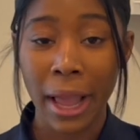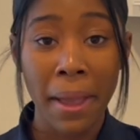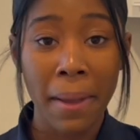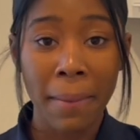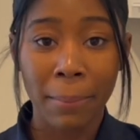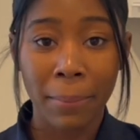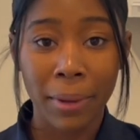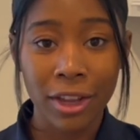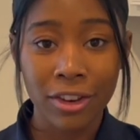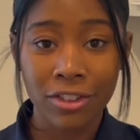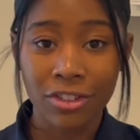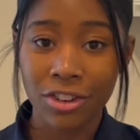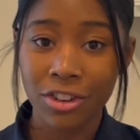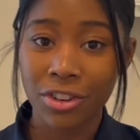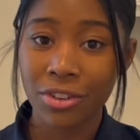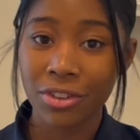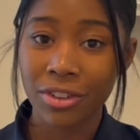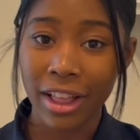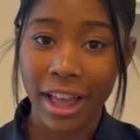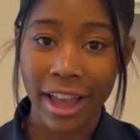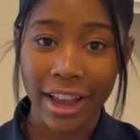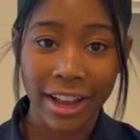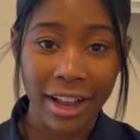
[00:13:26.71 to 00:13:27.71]
Make sure you
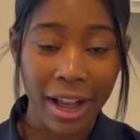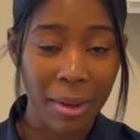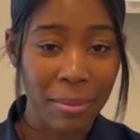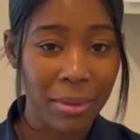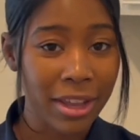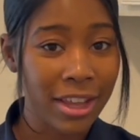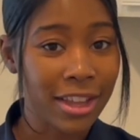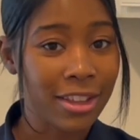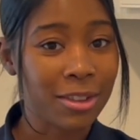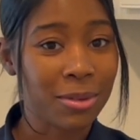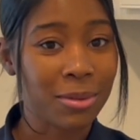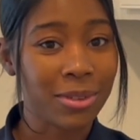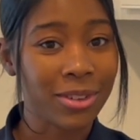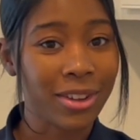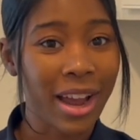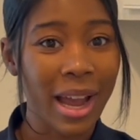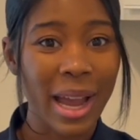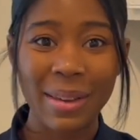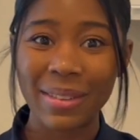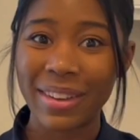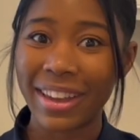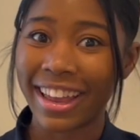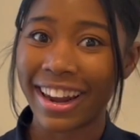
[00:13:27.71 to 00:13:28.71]
like, comment, and
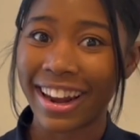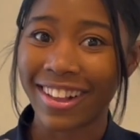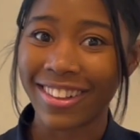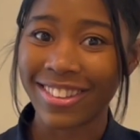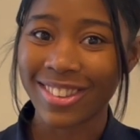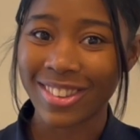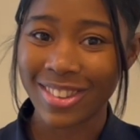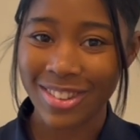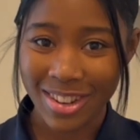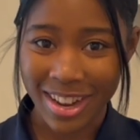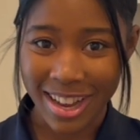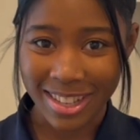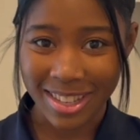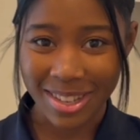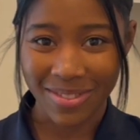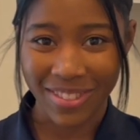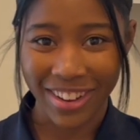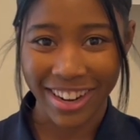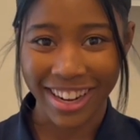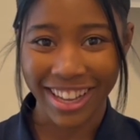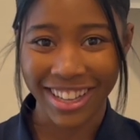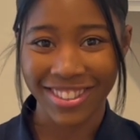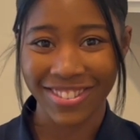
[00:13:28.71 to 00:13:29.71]
subscribe, and I'll see you guys in my
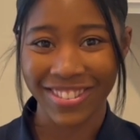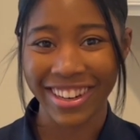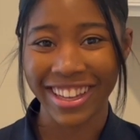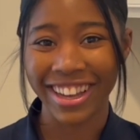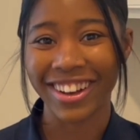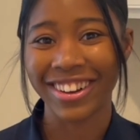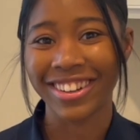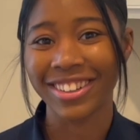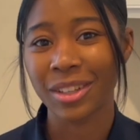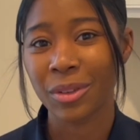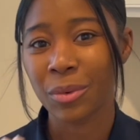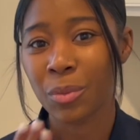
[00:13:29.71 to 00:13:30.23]
next video.